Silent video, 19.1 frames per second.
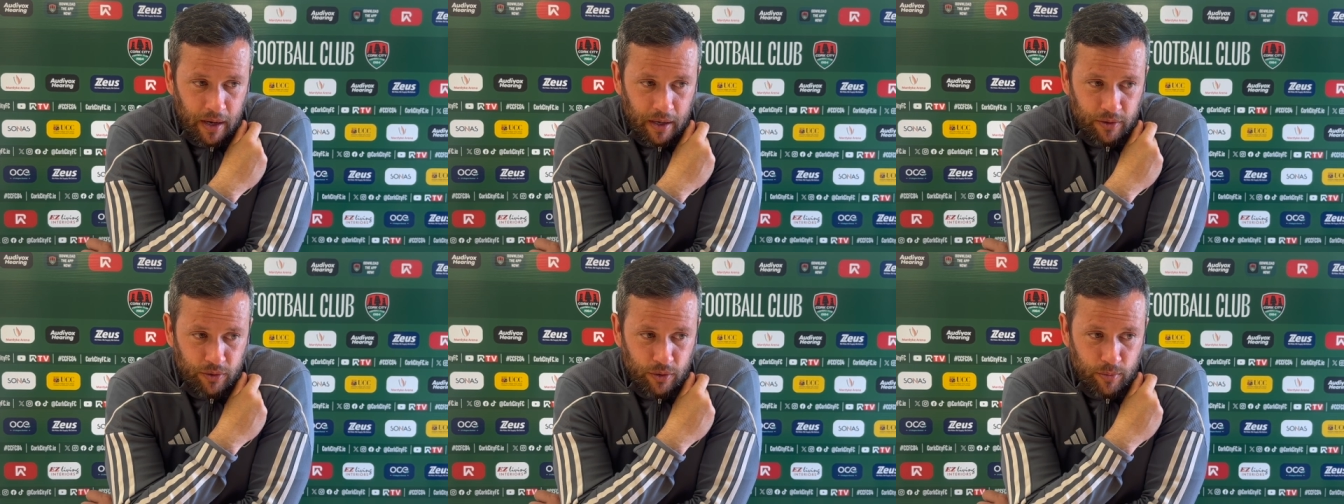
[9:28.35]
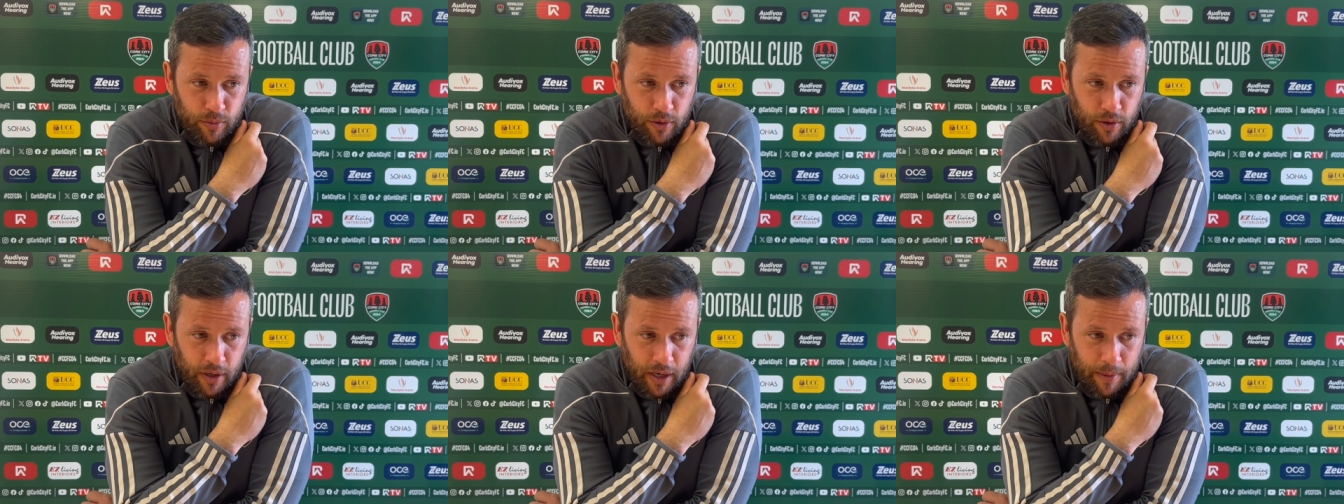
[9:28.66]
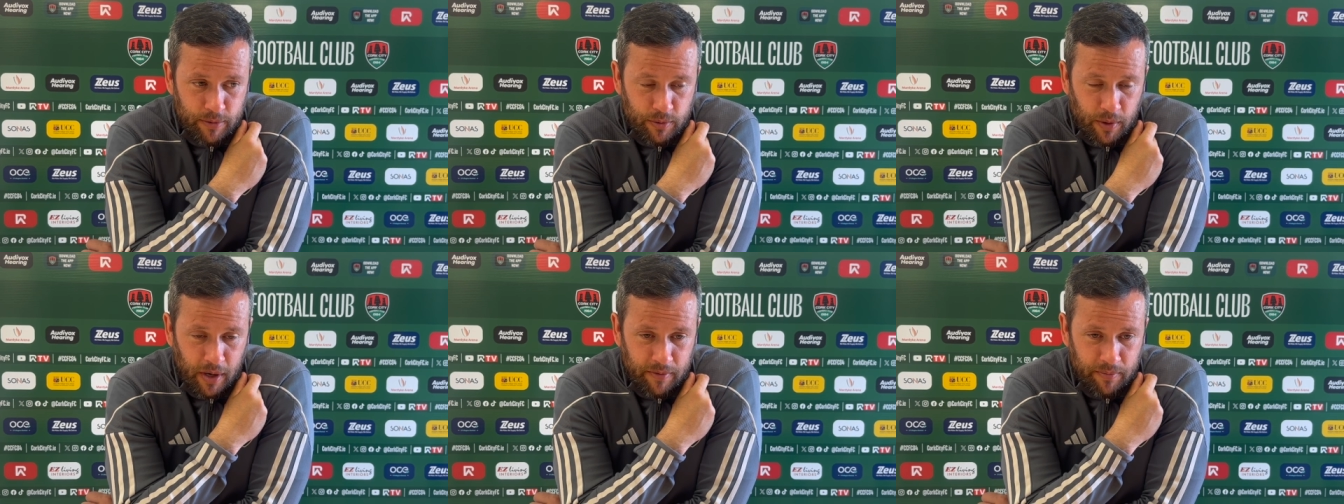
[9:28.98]
2 more
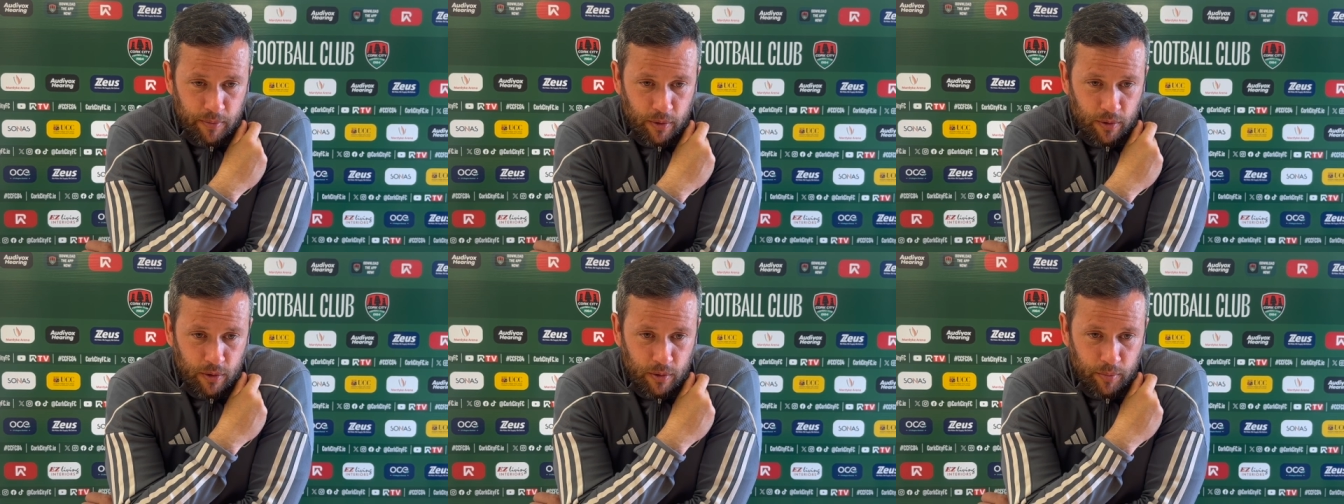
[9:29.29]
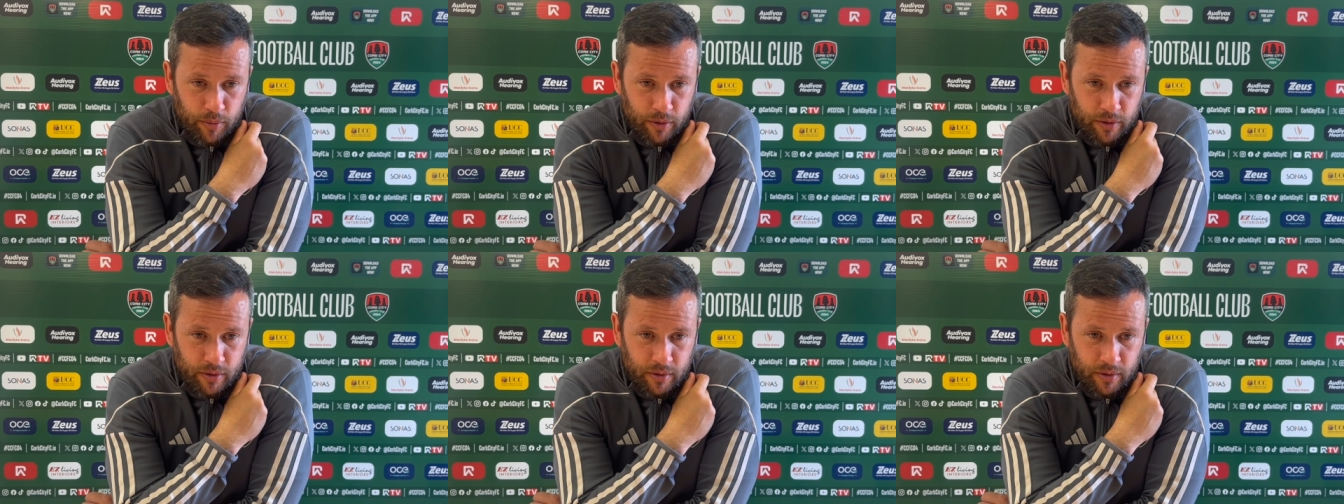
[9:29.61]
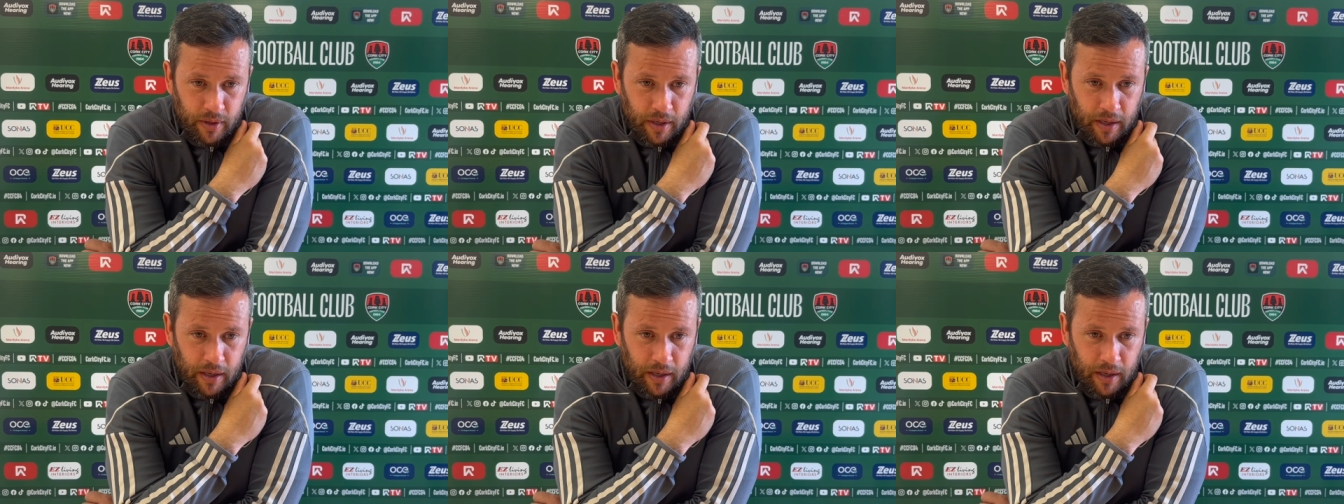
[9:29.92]
games away from home, but
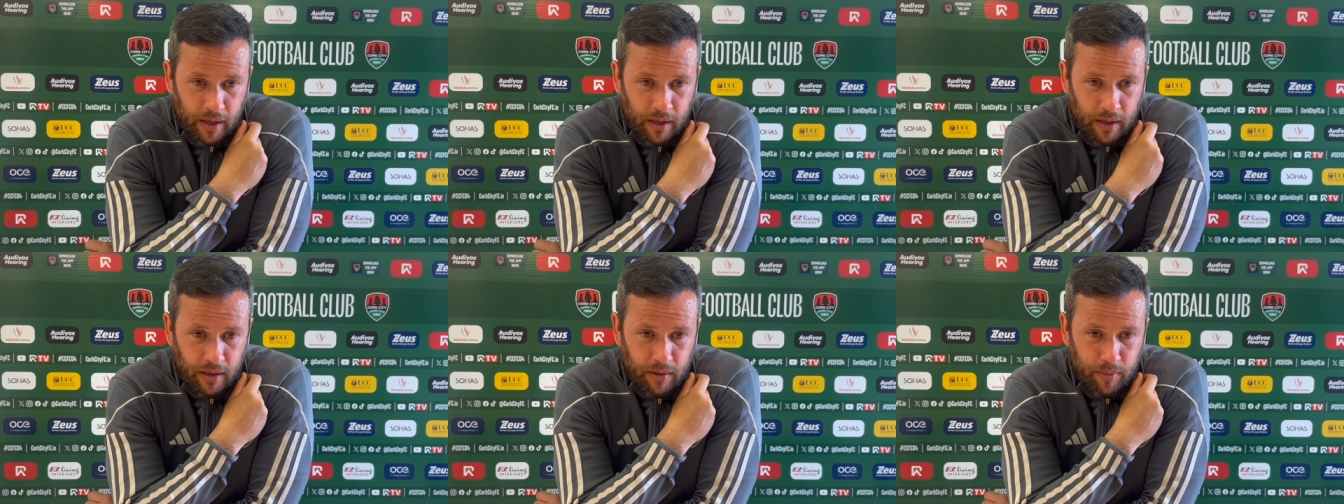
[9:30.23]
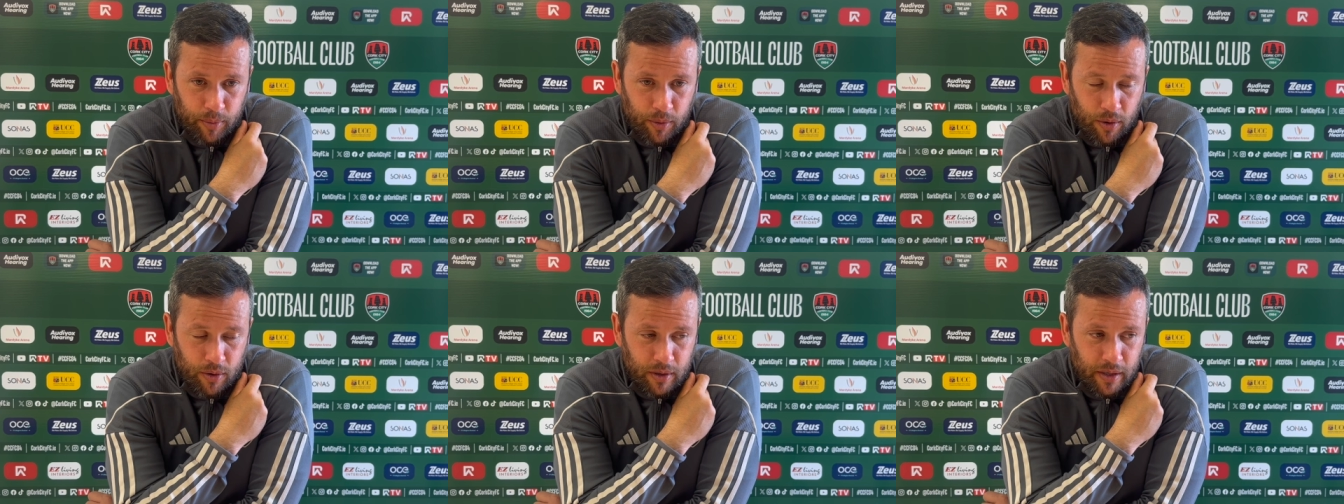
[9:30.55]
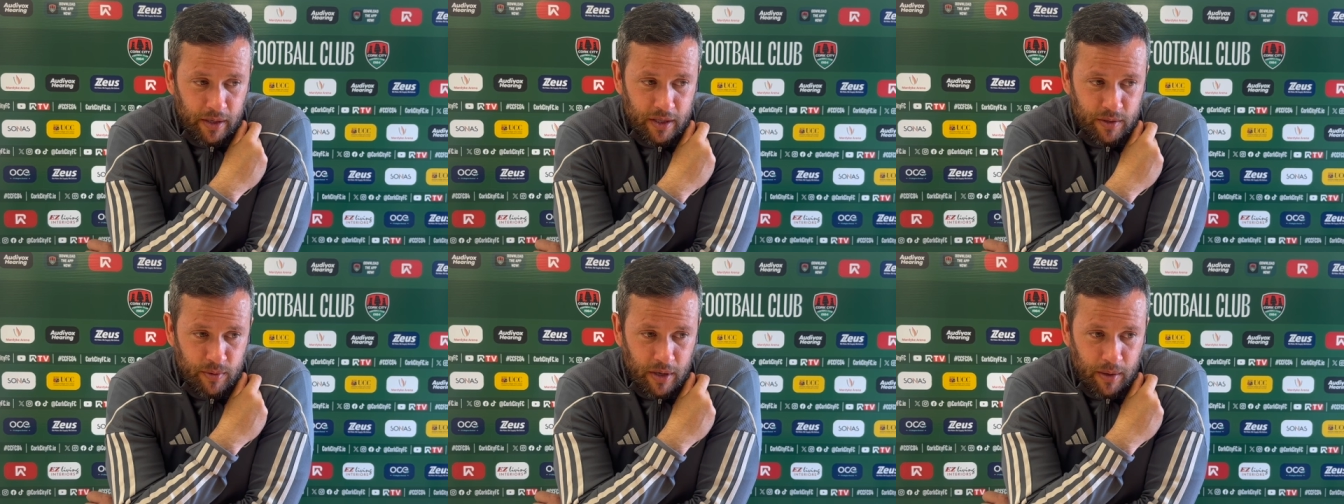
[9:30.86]

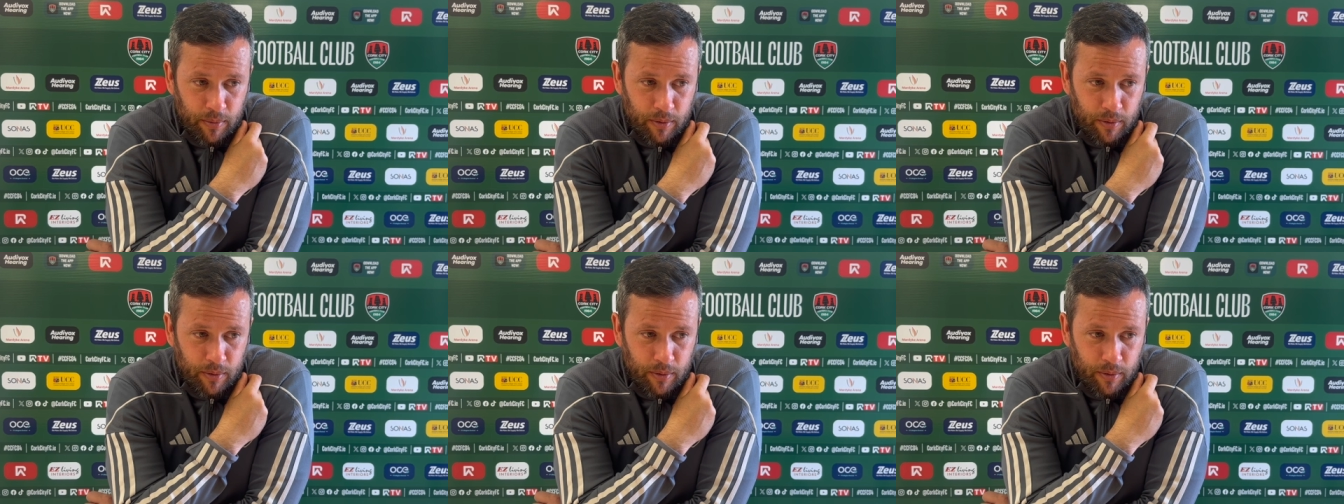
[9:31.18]
importantly as well,